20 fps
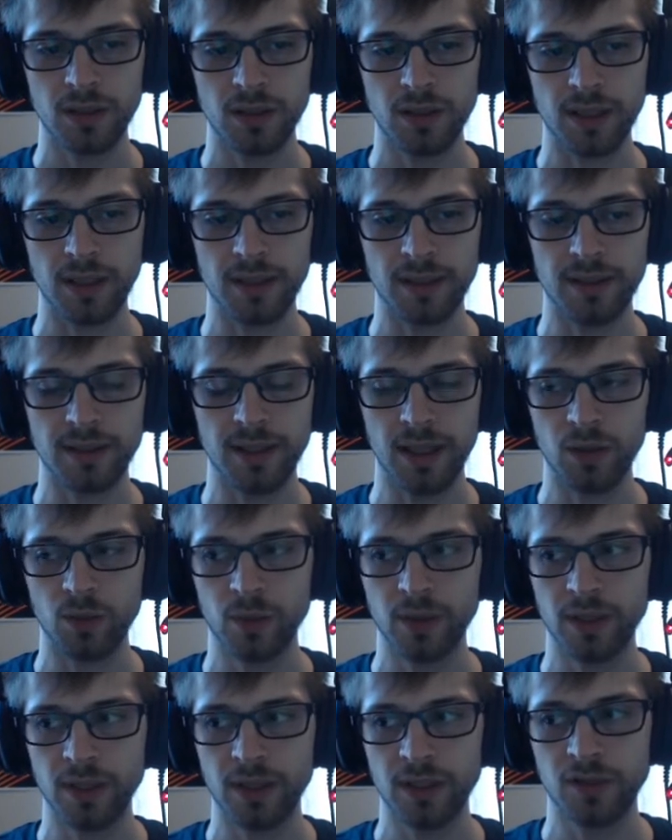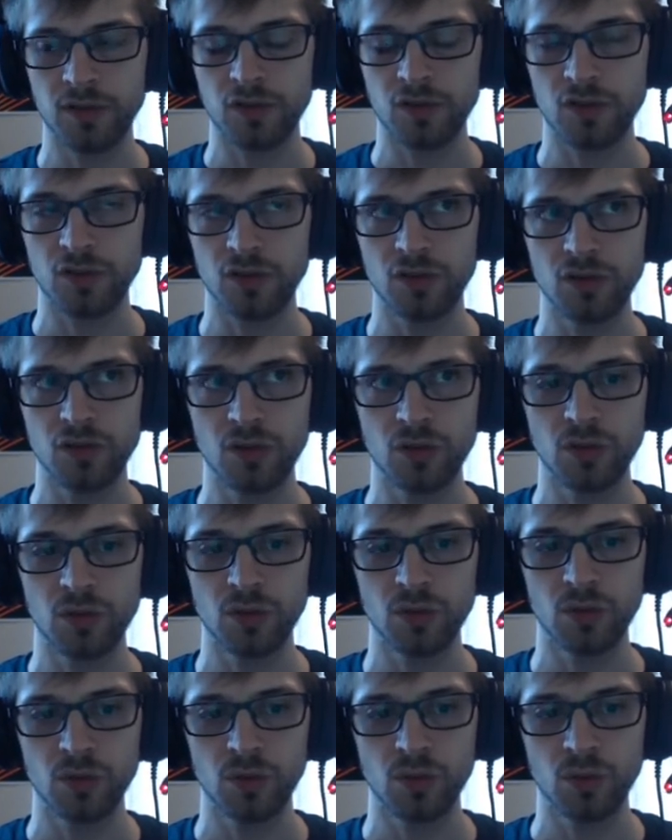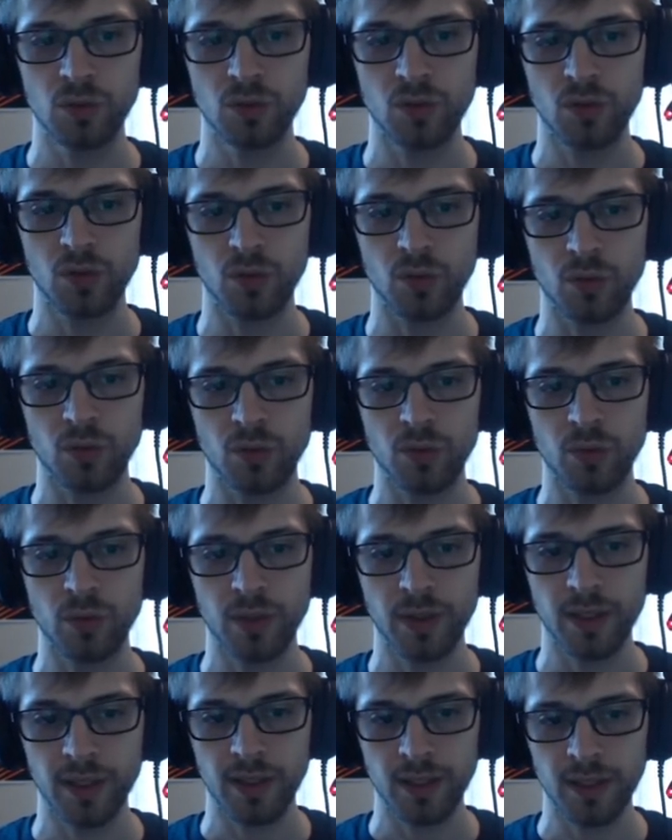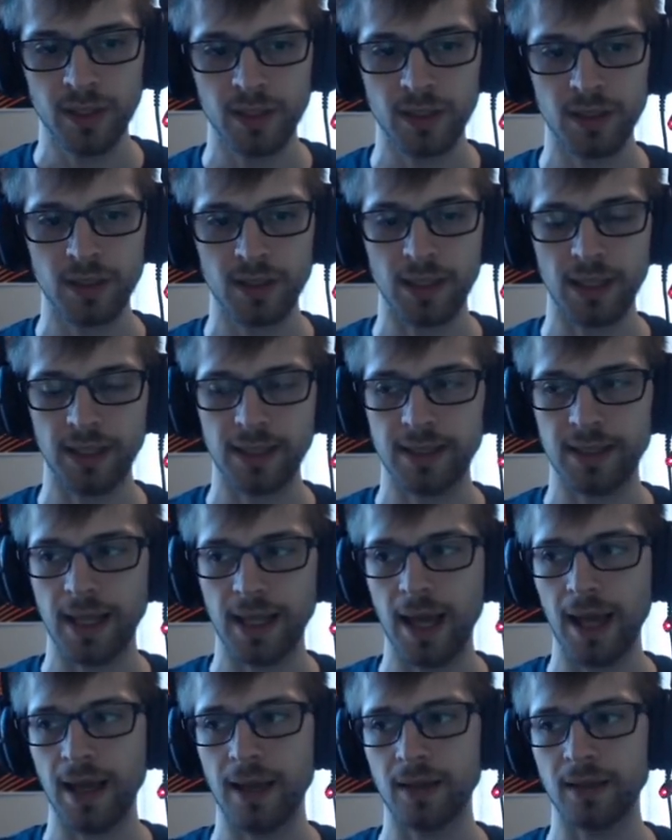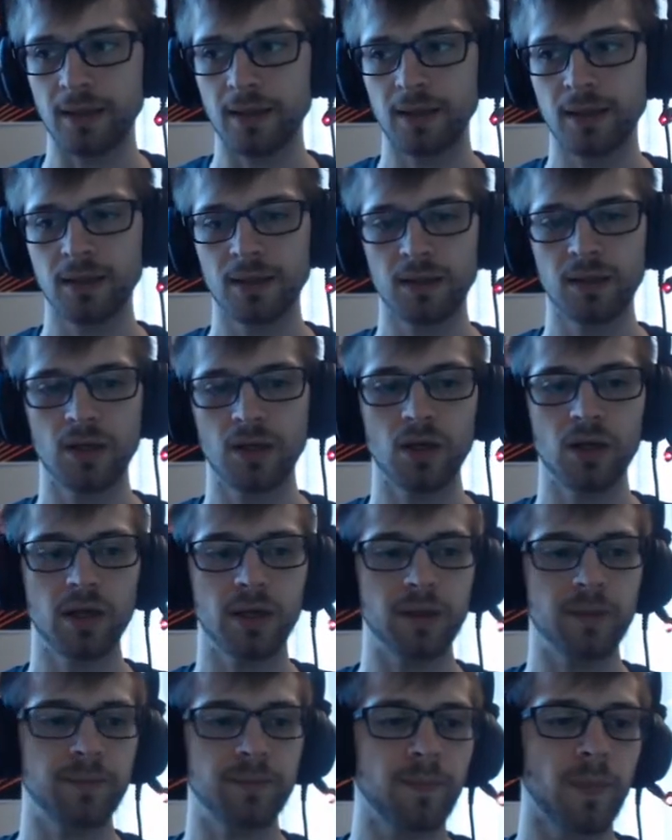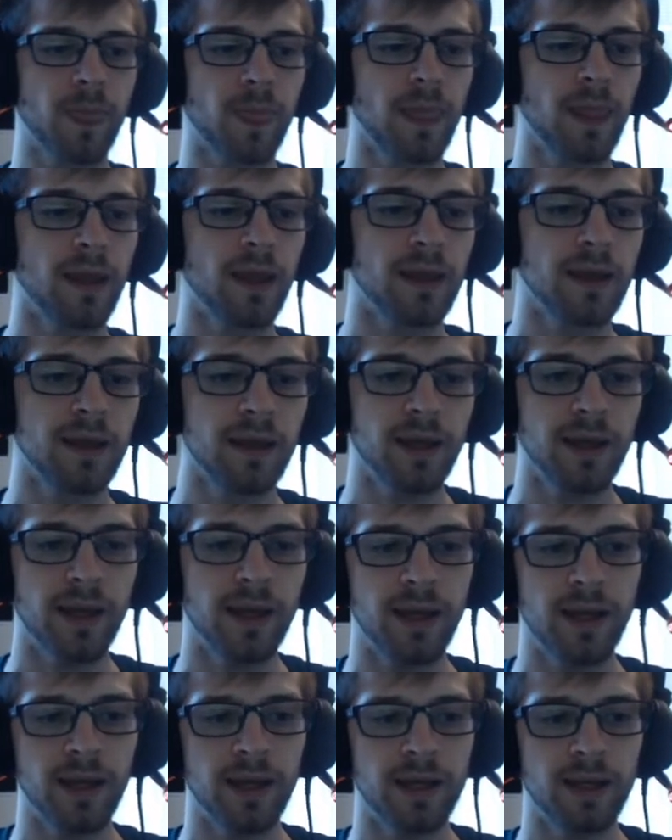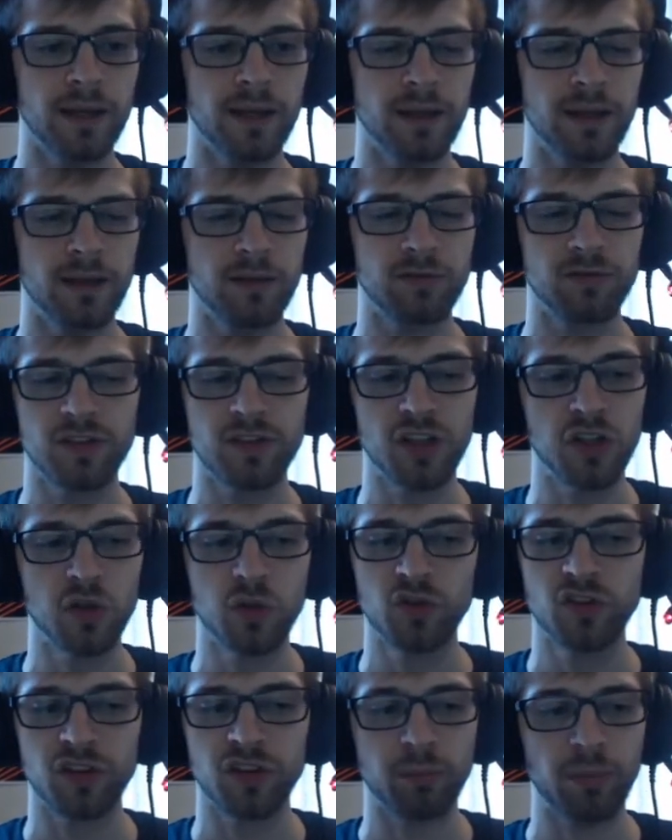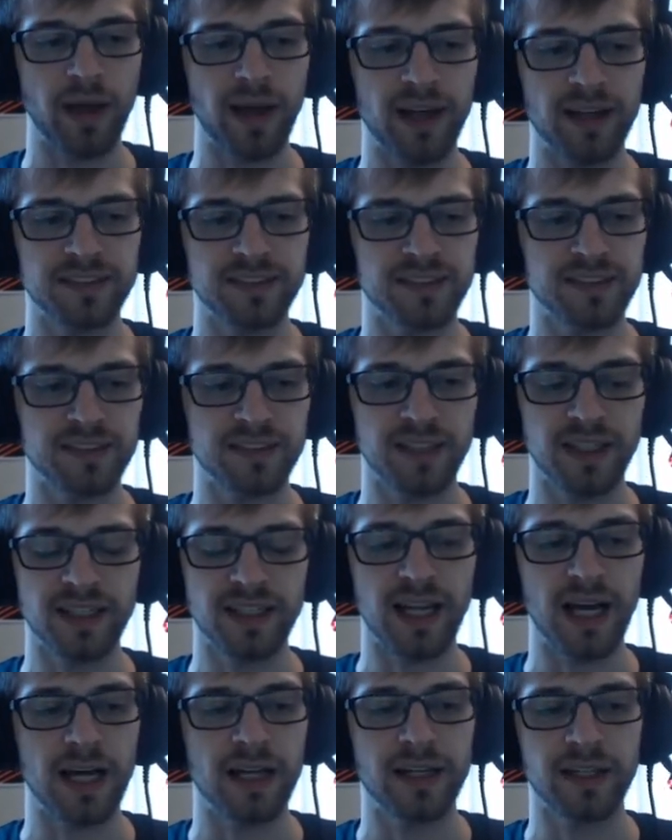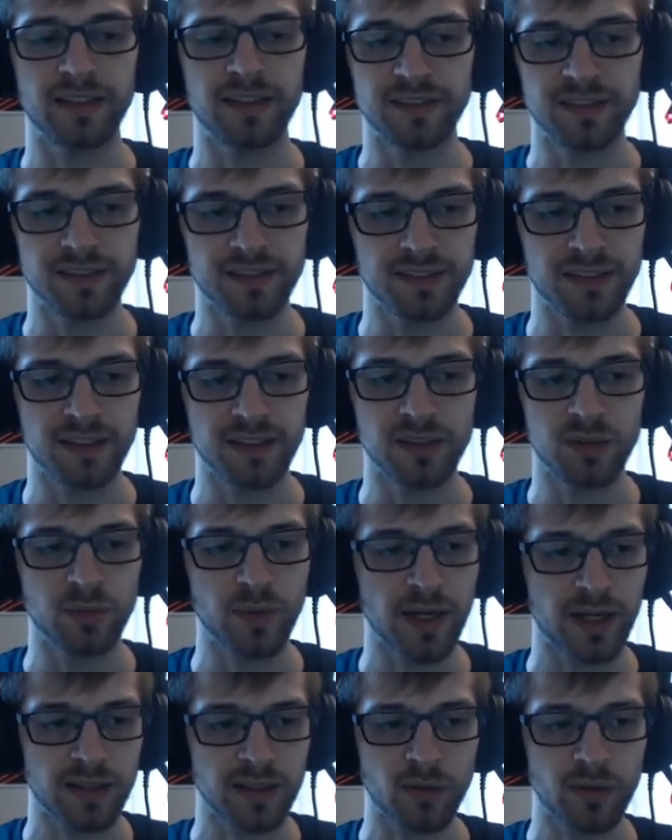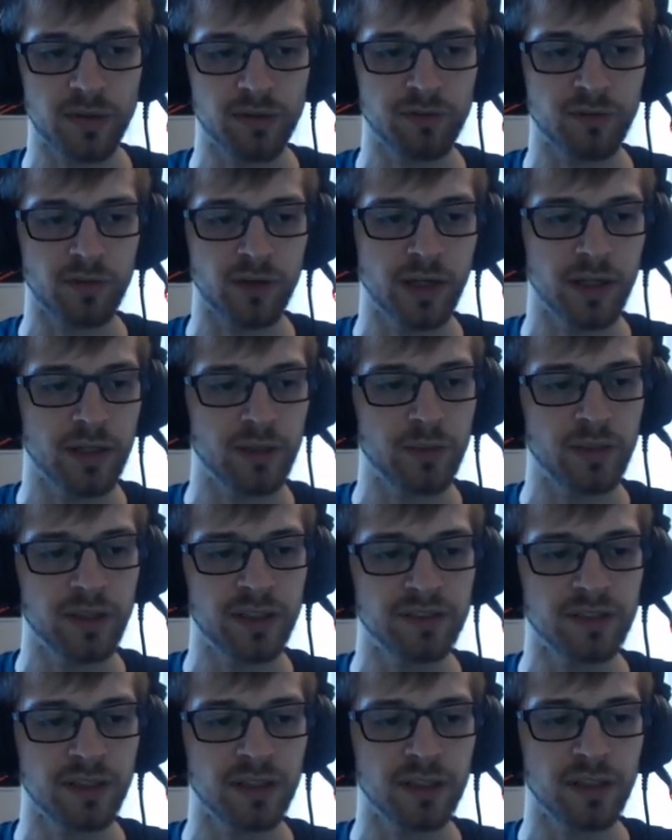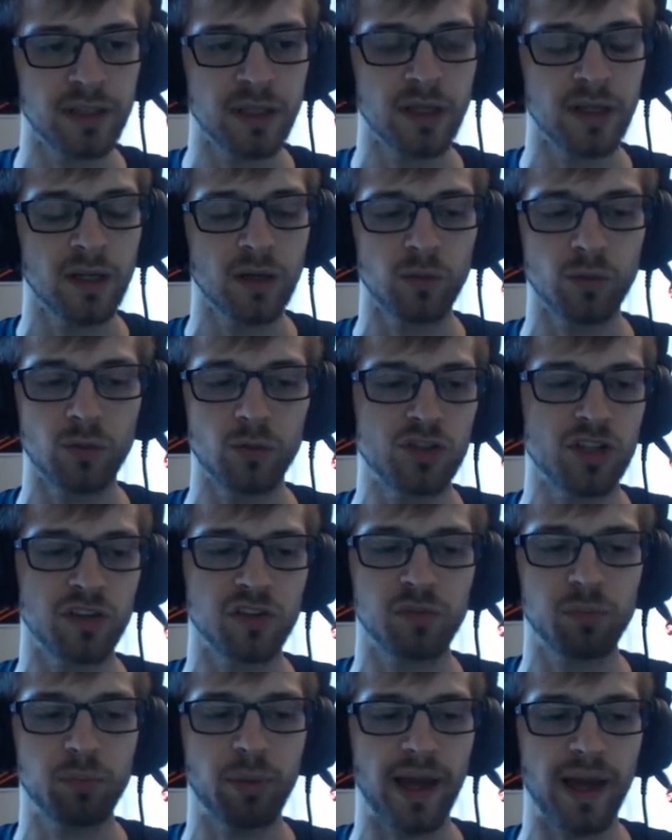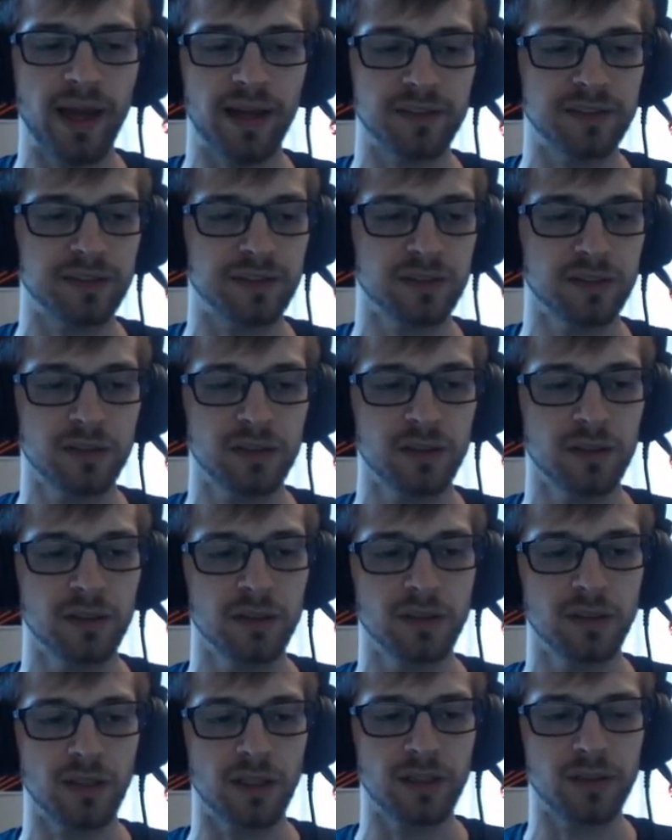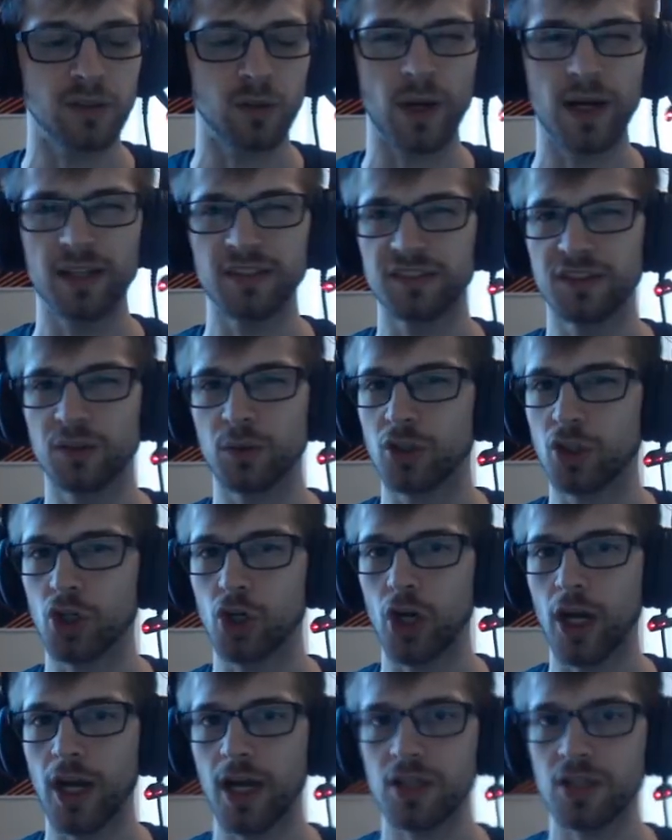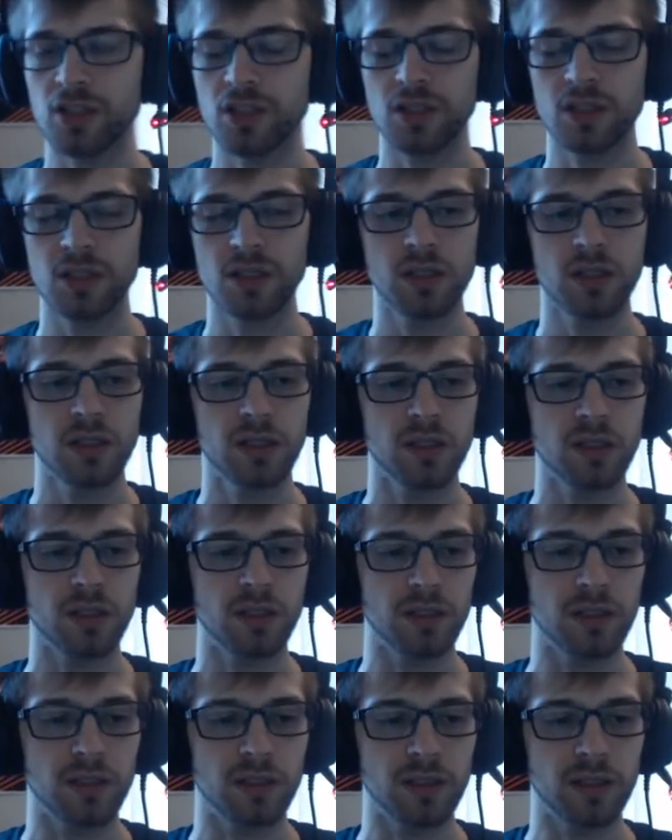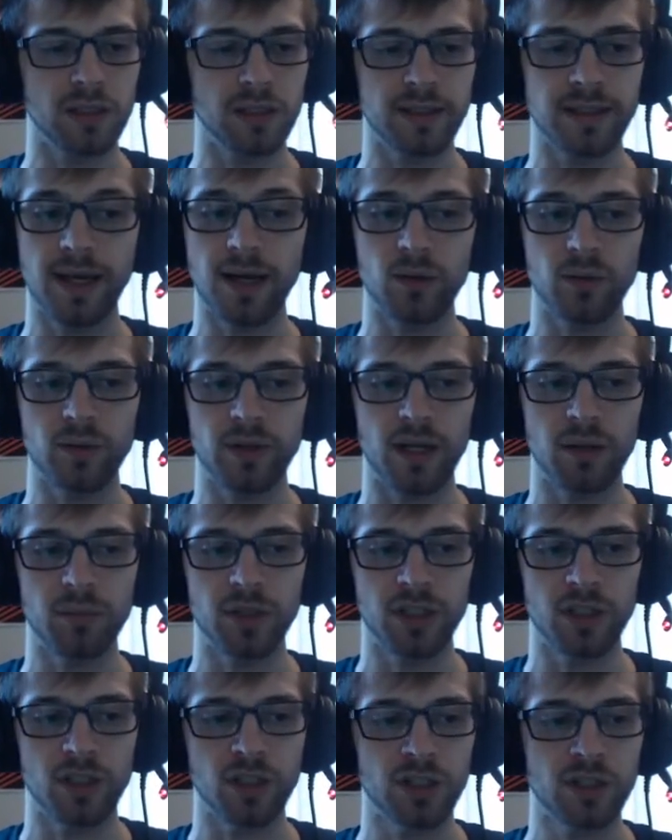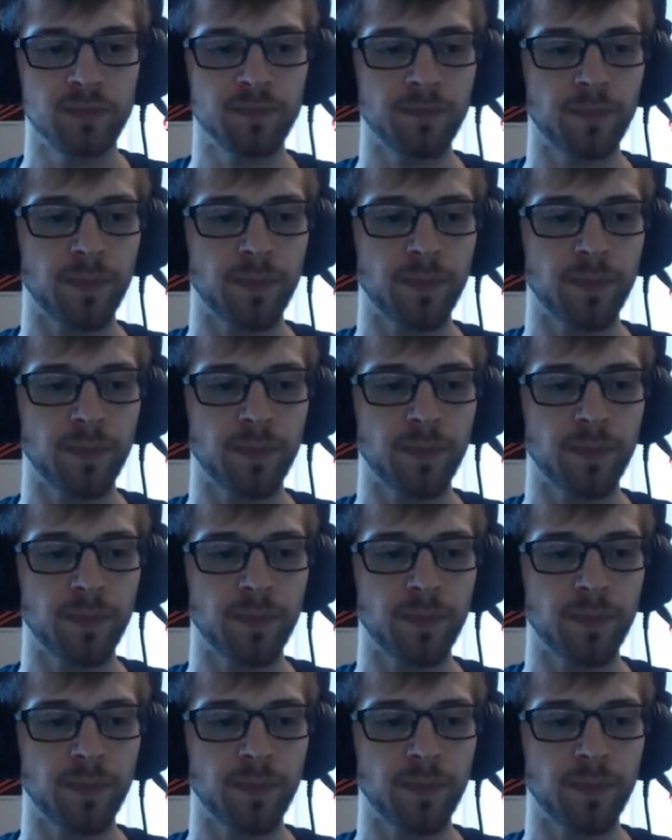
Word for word: and then we need to do three like that all right and if the user passes a non-existing directory for any reason we will just pass otherwise it would crash uh, and that would not be good